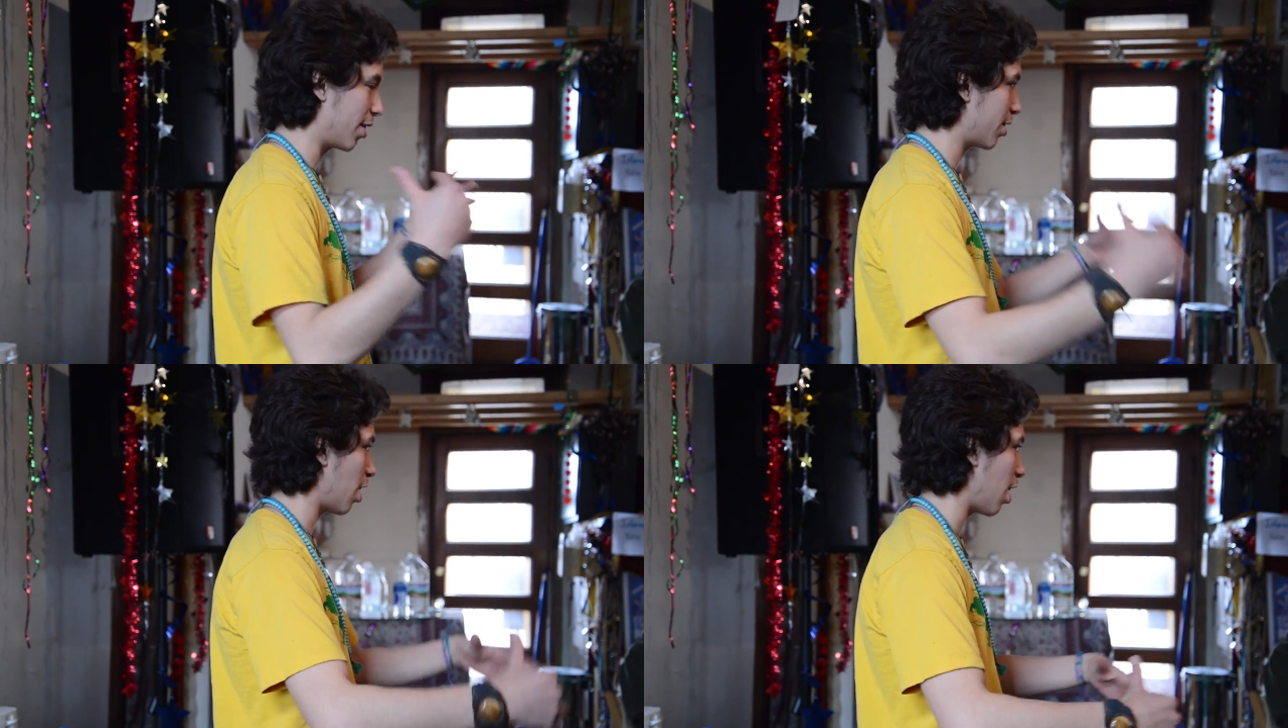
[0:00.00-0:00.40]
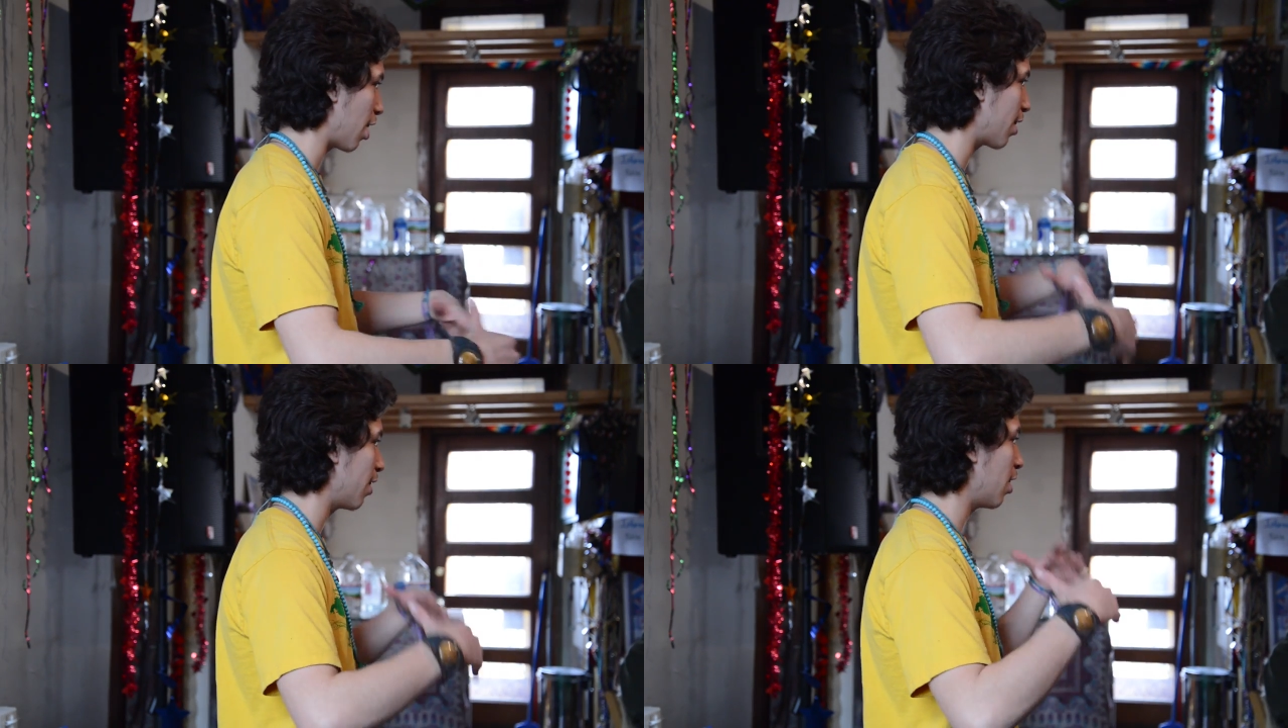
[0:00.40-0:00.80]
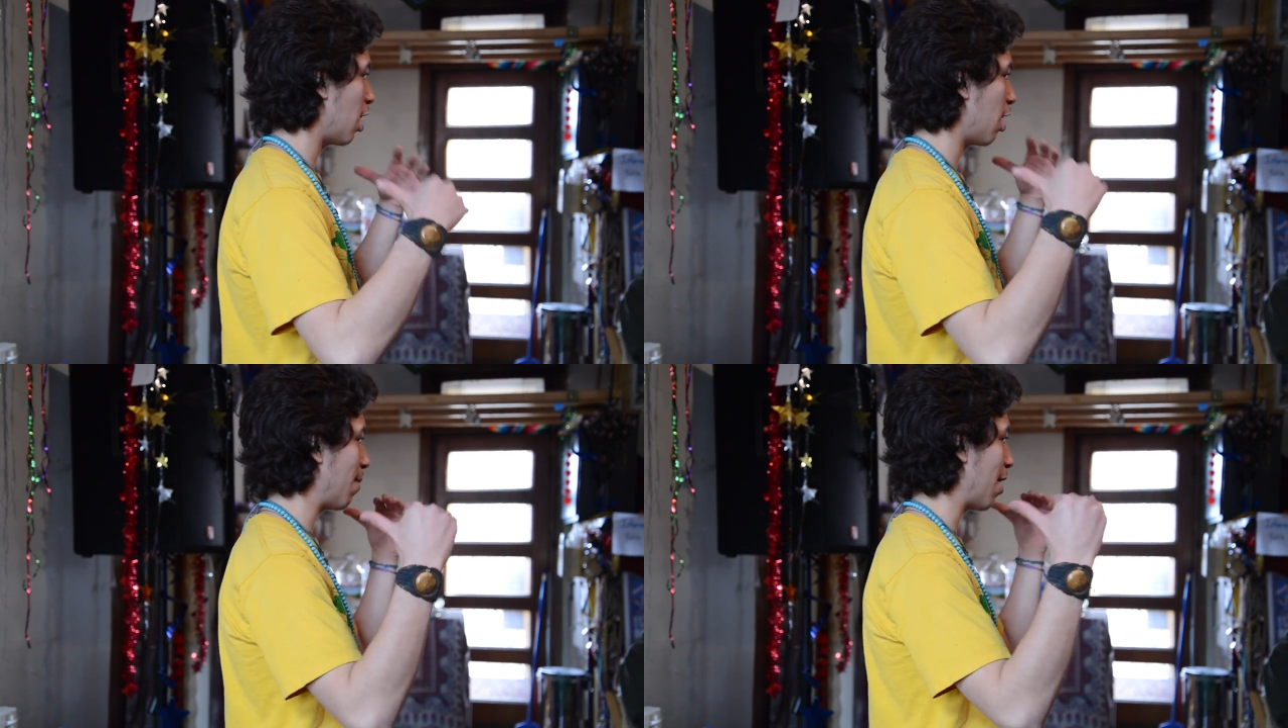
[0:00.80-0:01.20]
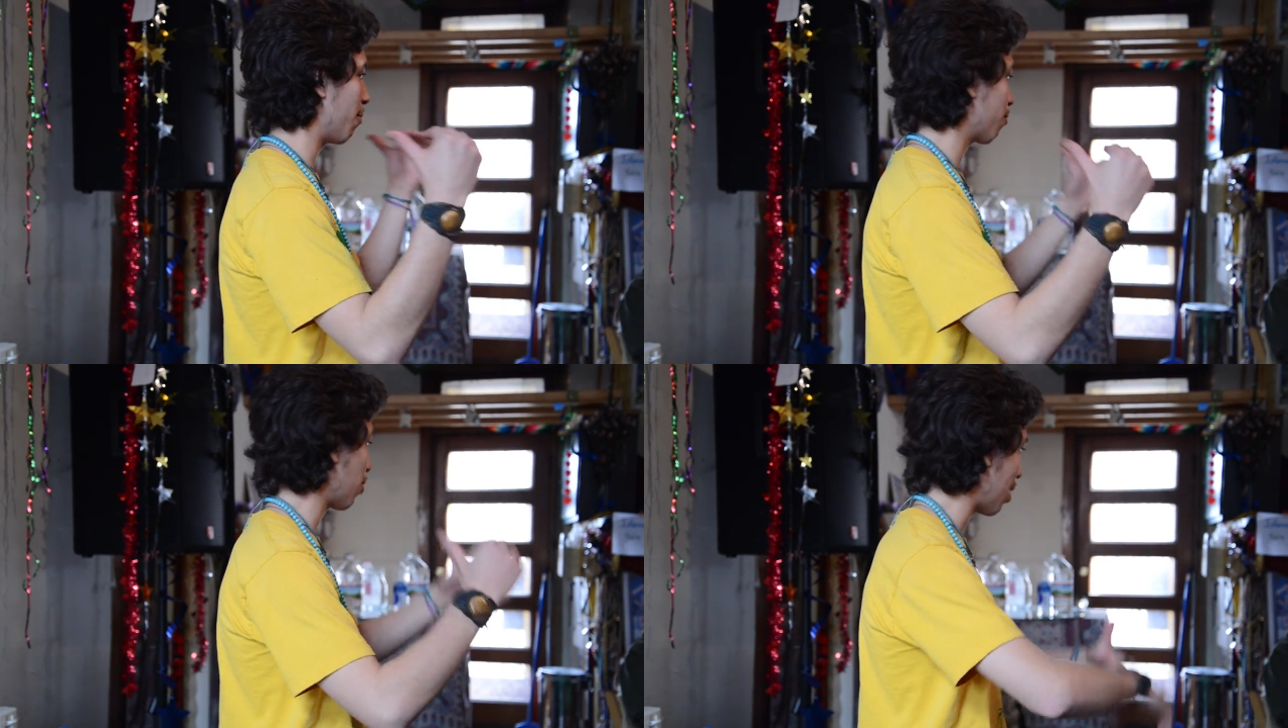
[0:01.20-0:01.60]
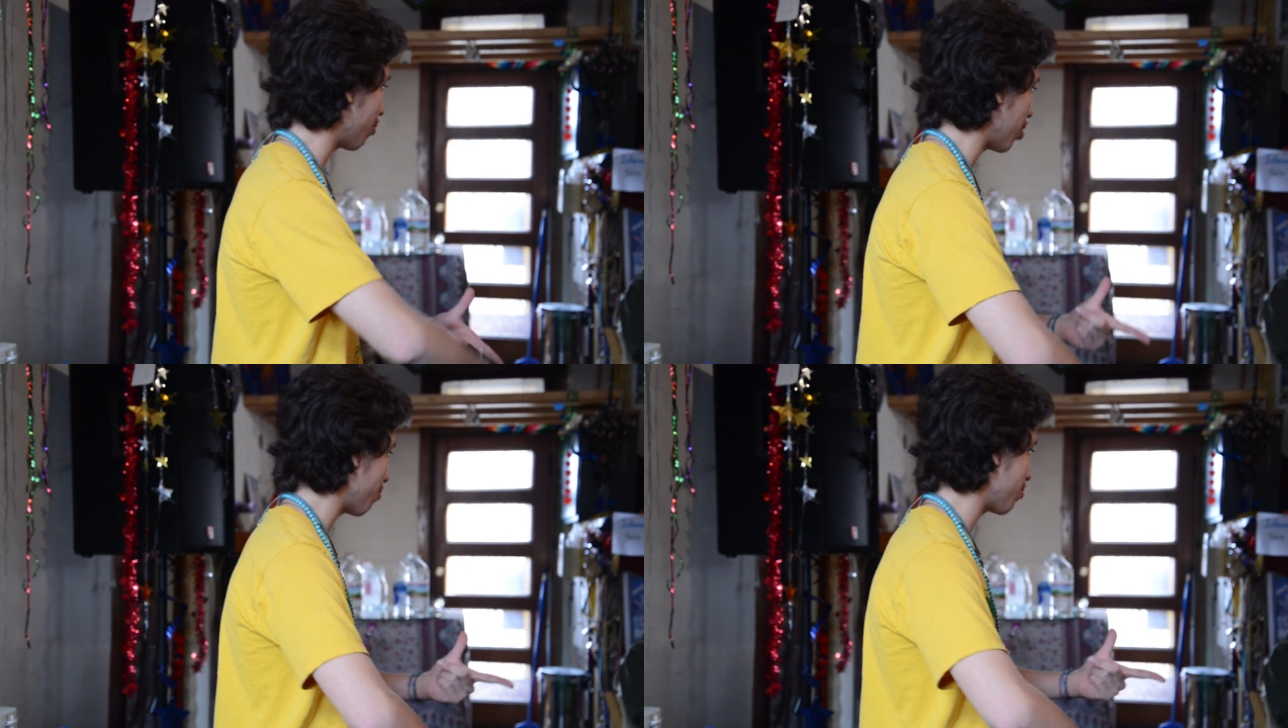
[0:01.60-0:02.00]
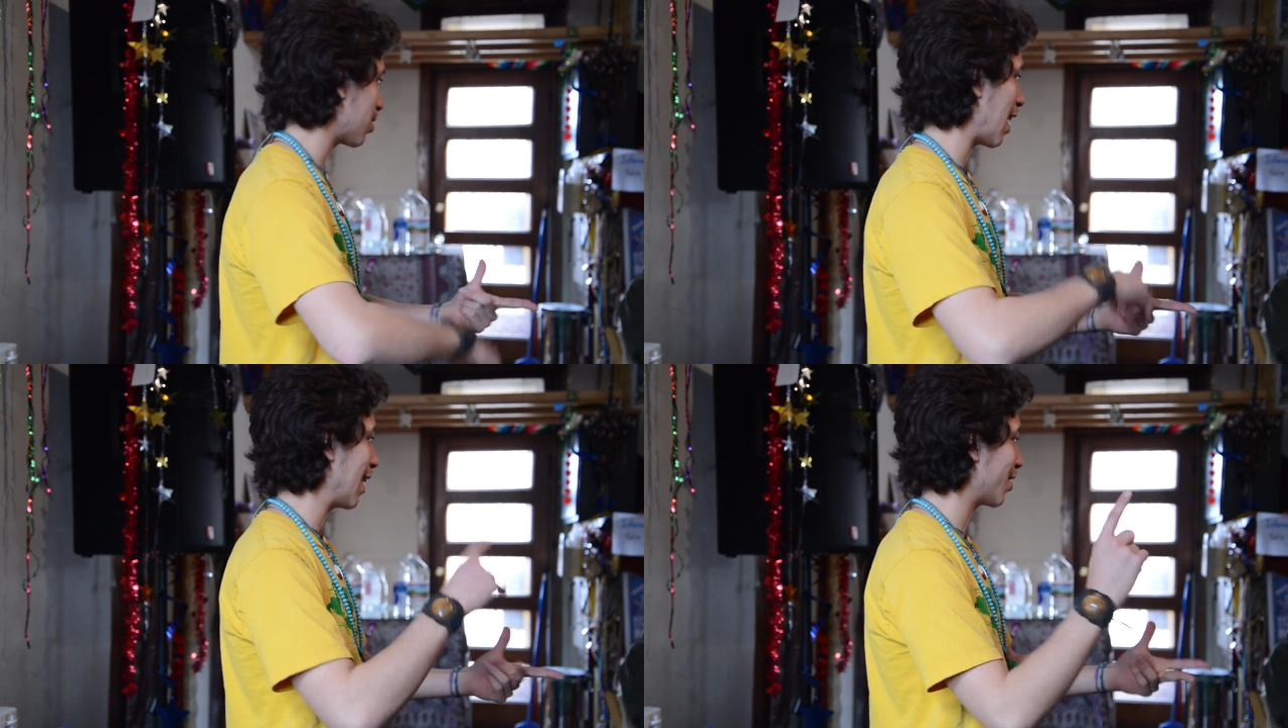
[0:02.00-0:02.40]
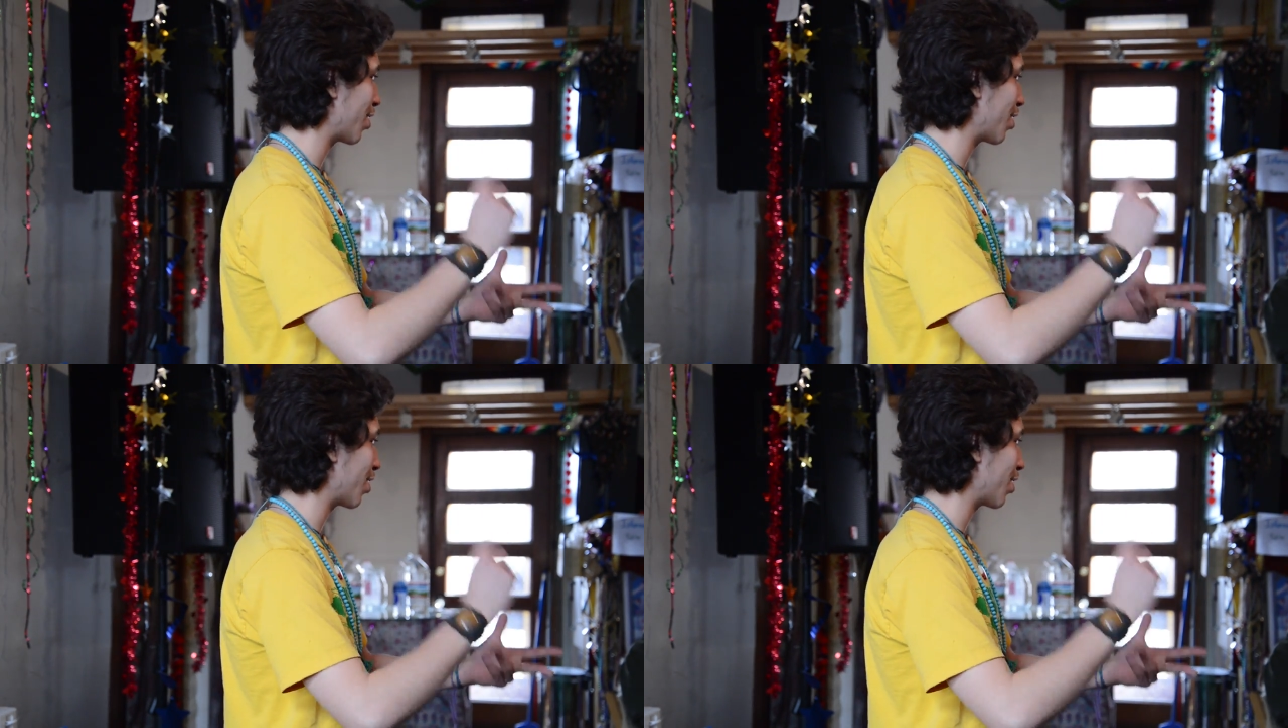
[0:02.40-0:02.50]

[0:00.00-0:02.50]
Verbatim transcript: to talk about problems and